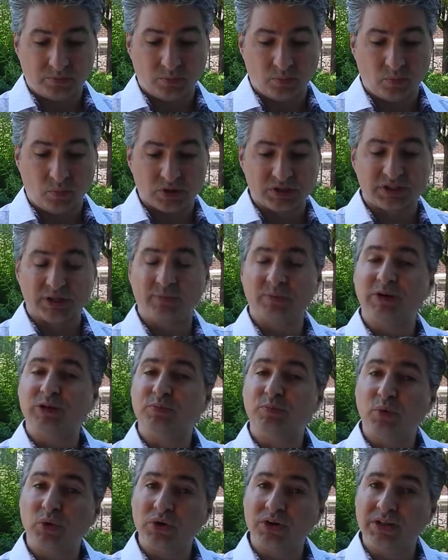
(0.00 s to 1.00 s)
what someone has
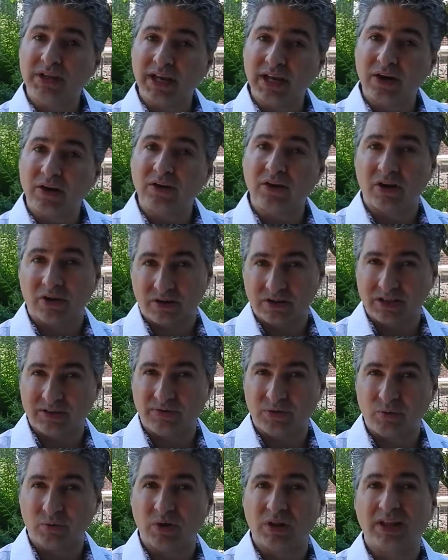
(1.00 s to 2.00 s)
put down on a
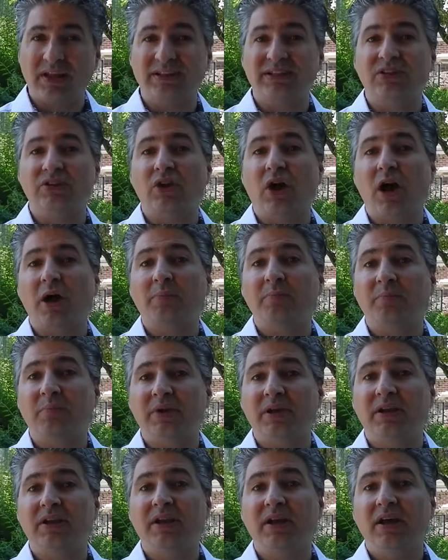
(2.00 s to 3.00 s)
living will has not
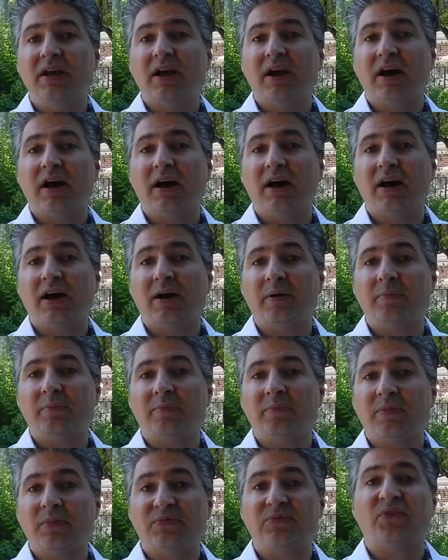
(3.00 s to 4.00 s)
been
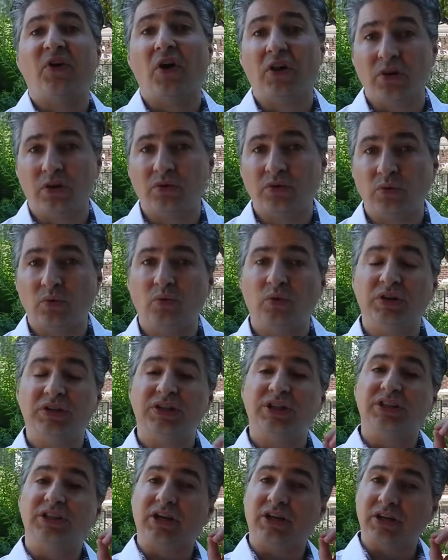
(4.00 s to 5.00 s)
followed, which
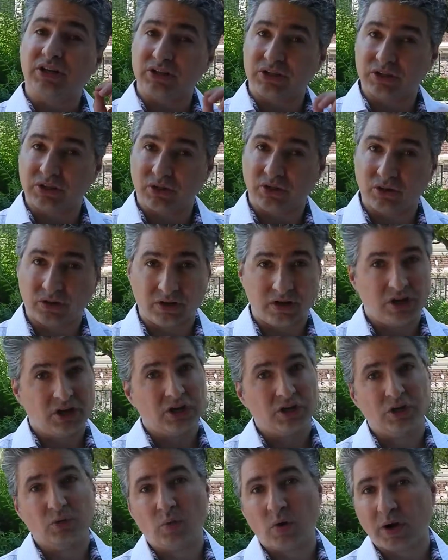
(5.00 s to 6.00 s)
is a concern.
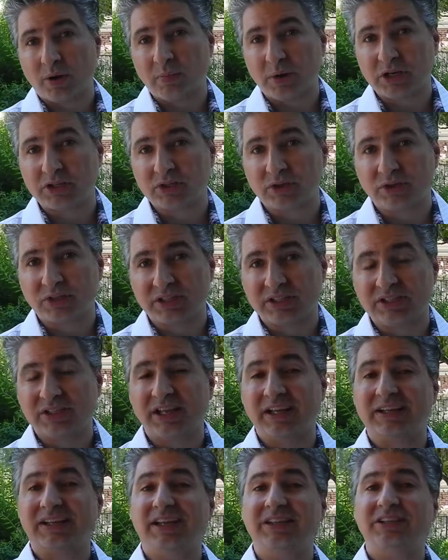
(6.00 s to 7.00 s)
You want to make sure
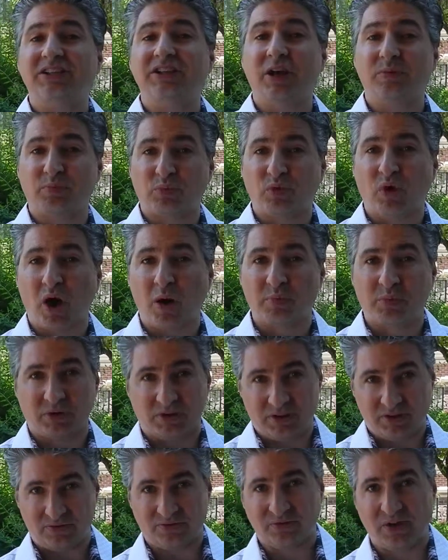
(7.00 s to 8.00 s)
that gets done
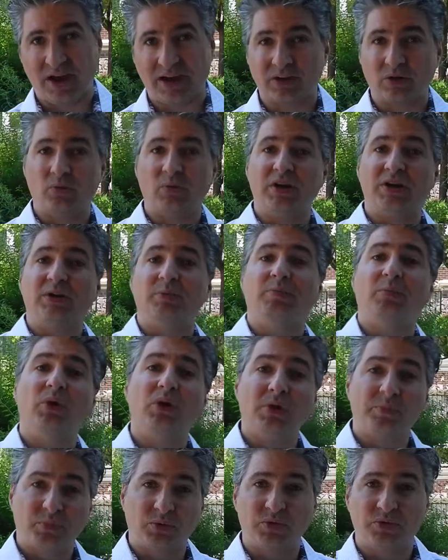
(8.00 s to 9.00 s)
properly. In fact, a way to
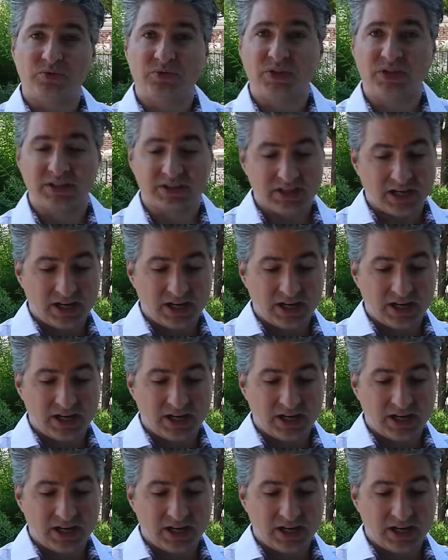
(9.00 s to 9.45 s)
bulletproof this